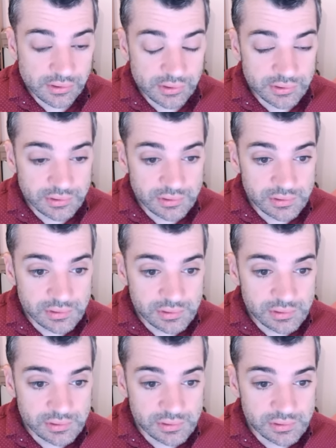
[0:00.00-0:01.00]

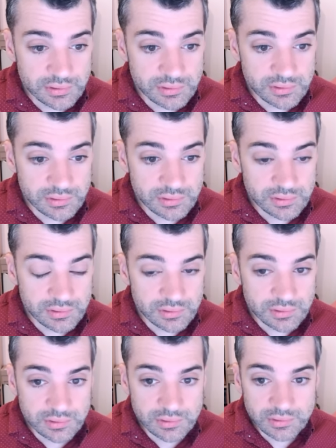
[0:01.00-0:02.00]

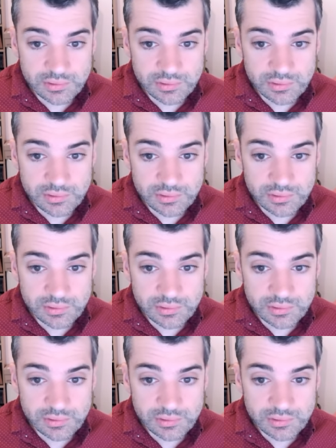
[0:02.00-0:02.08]
(silence)